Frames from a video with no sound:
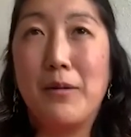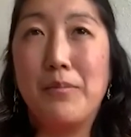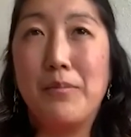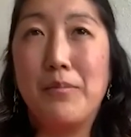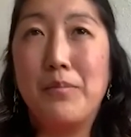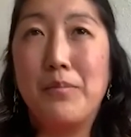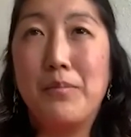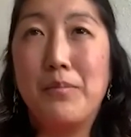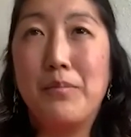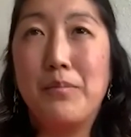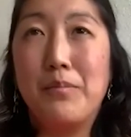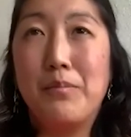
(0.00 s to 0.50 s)

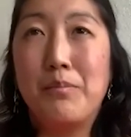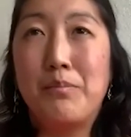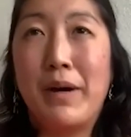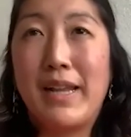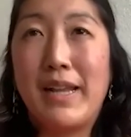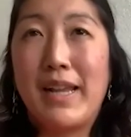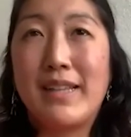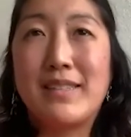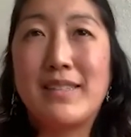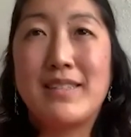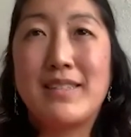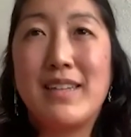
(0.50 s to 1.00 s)

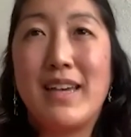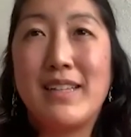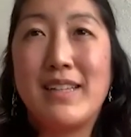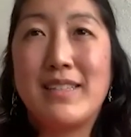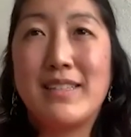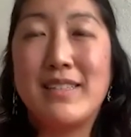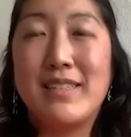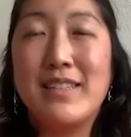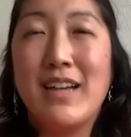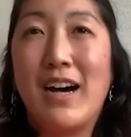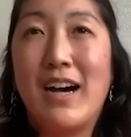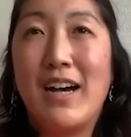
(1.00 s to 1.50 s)
but
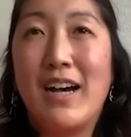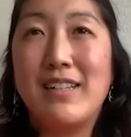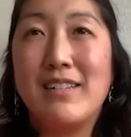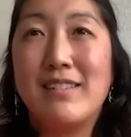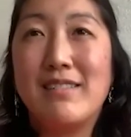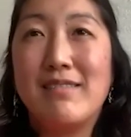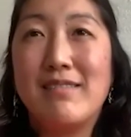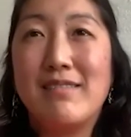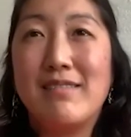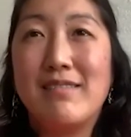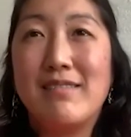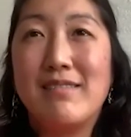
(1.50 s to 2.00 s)
it's
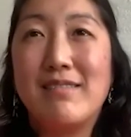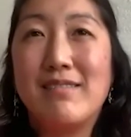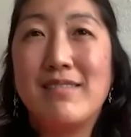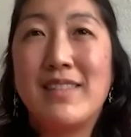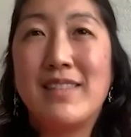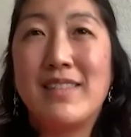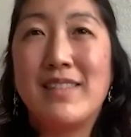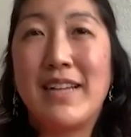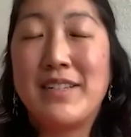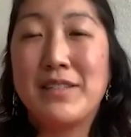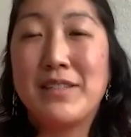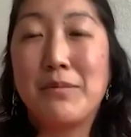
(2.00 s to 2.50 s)
not.
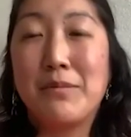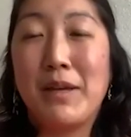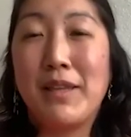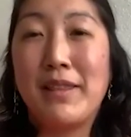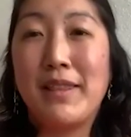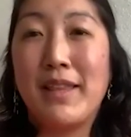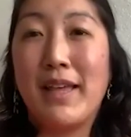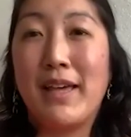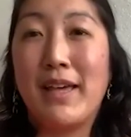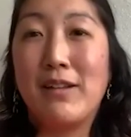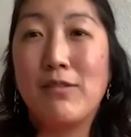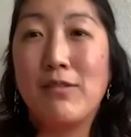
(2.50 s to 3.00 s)
That
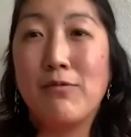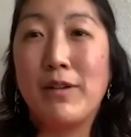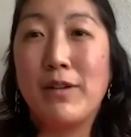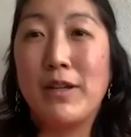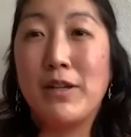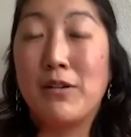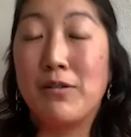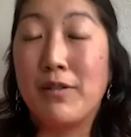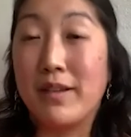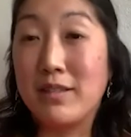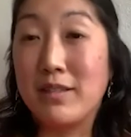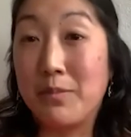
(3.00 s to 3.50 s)
doesn't mean
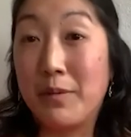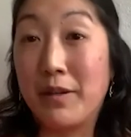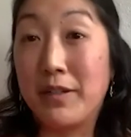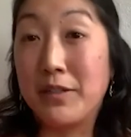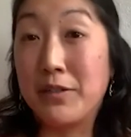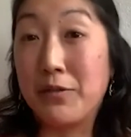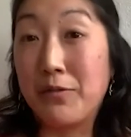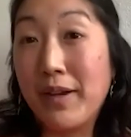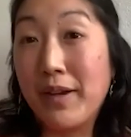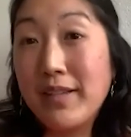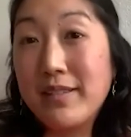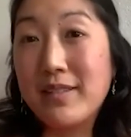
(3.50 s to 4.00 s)
that we don't
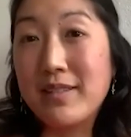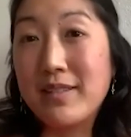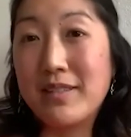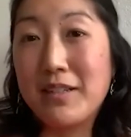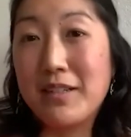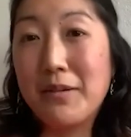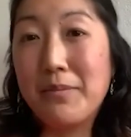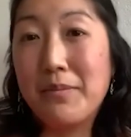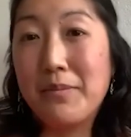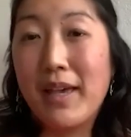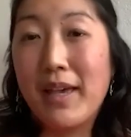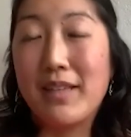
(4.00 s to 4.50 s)
experience
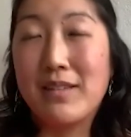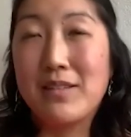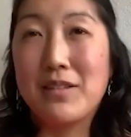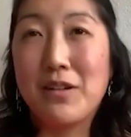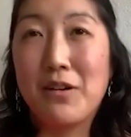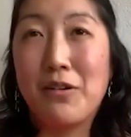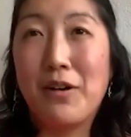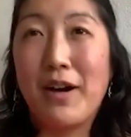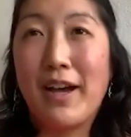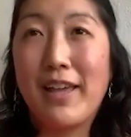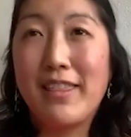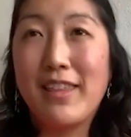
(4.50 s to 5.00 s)
racism.
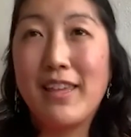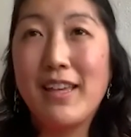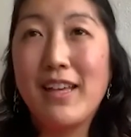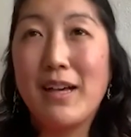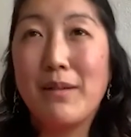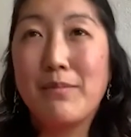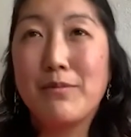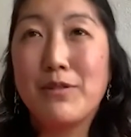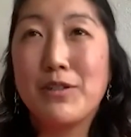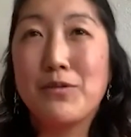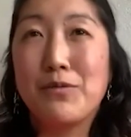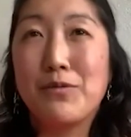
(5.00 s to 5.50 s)
And so
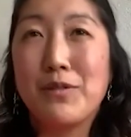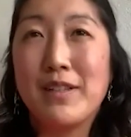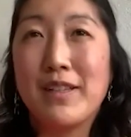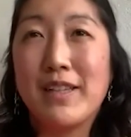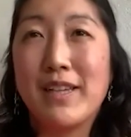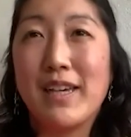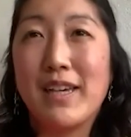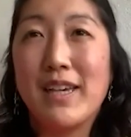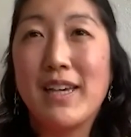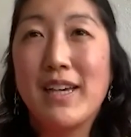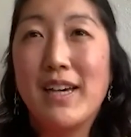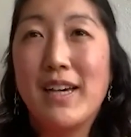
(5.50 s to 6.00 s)
I think I'm
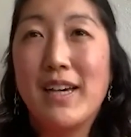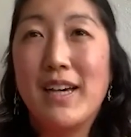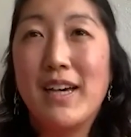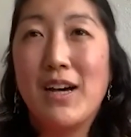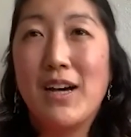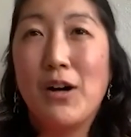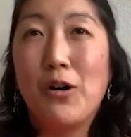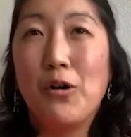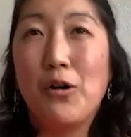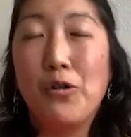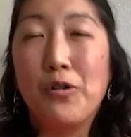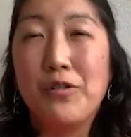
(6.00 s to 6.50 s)
just
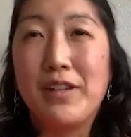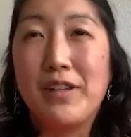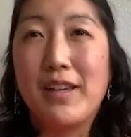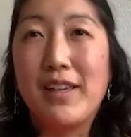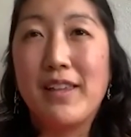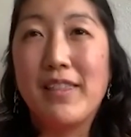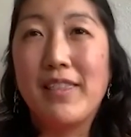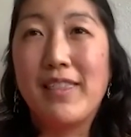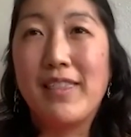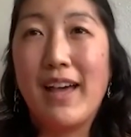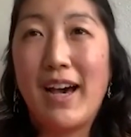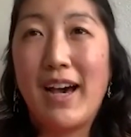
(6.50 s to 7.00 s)
really
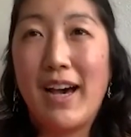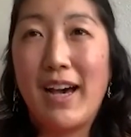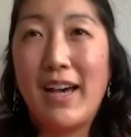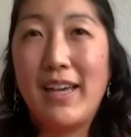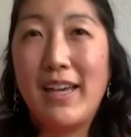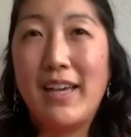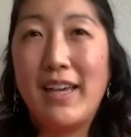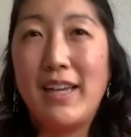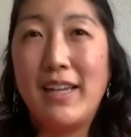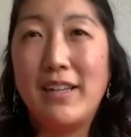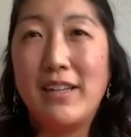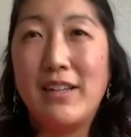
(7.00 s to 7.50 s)
holding
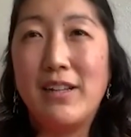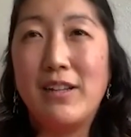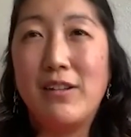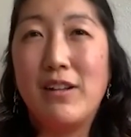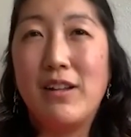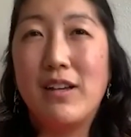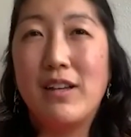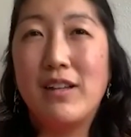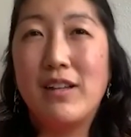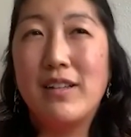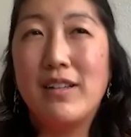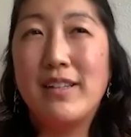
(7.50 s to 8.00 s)
that
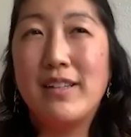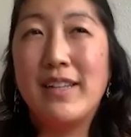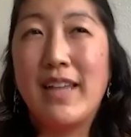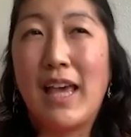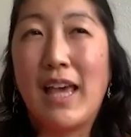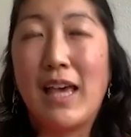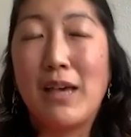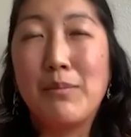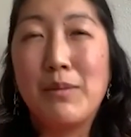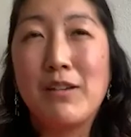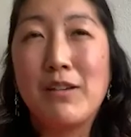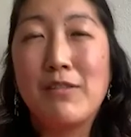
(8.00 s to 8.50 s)
and
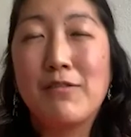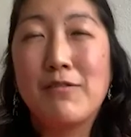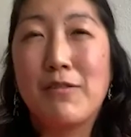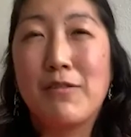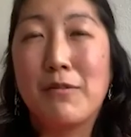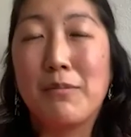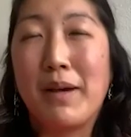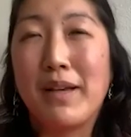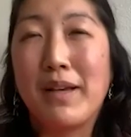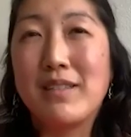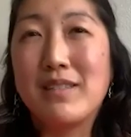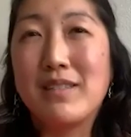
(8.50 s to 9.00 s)

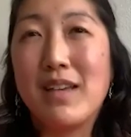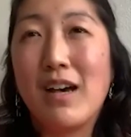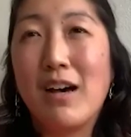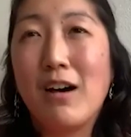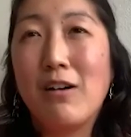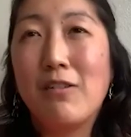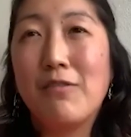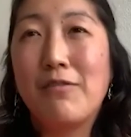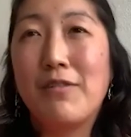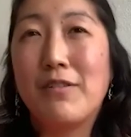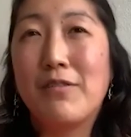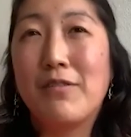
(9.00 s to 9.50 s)
naming for
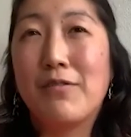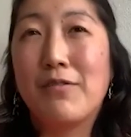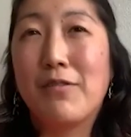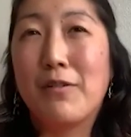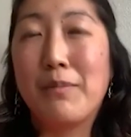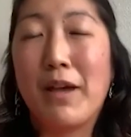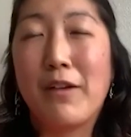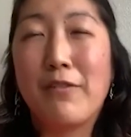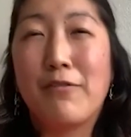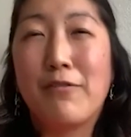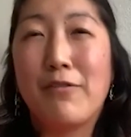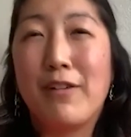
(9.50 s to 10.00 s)
myself
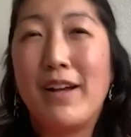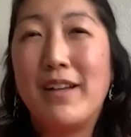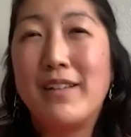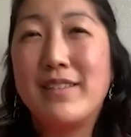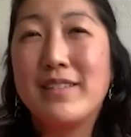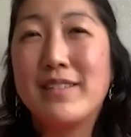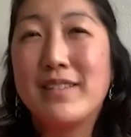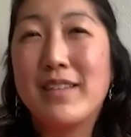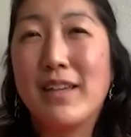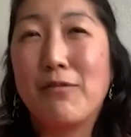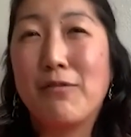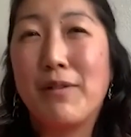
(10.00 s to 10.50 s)
and for my
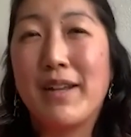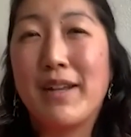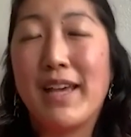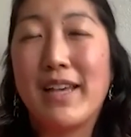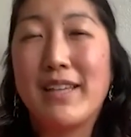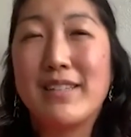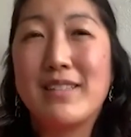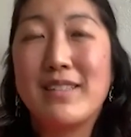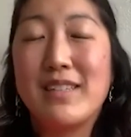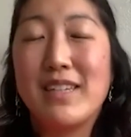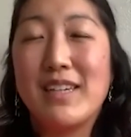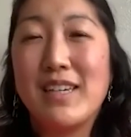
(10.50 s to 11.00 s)
friends.
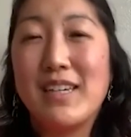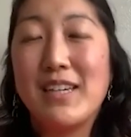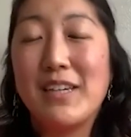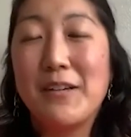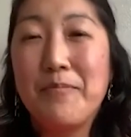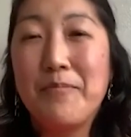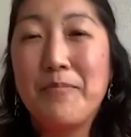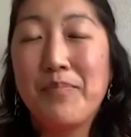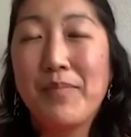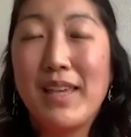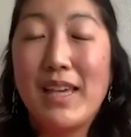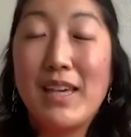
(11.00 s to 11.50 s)
Like when I
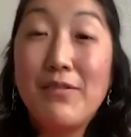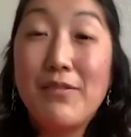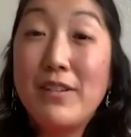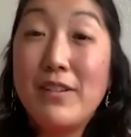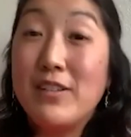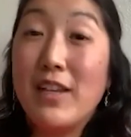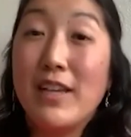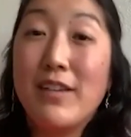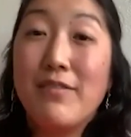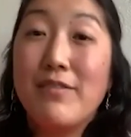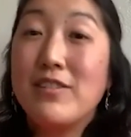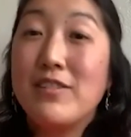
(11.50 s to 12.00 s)
see,
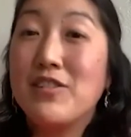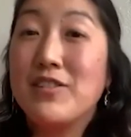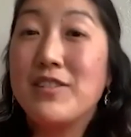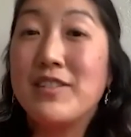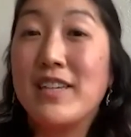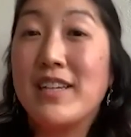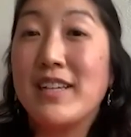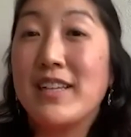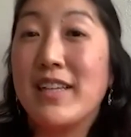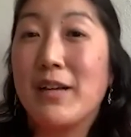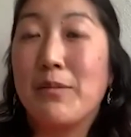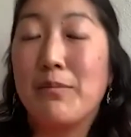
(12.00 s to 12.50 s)
even
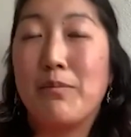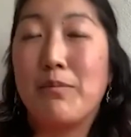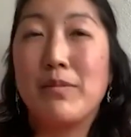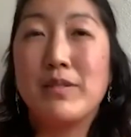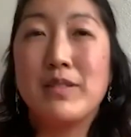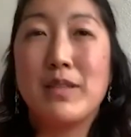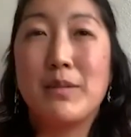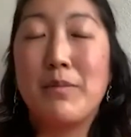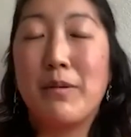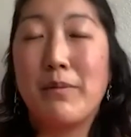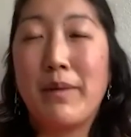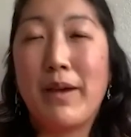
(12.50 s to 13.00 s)
just seeing
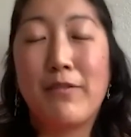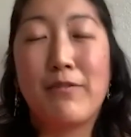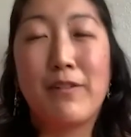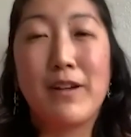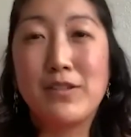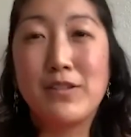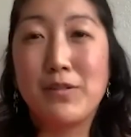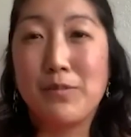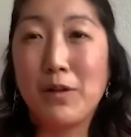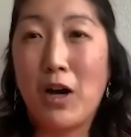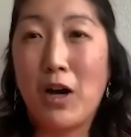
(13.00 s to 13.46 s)
like some of my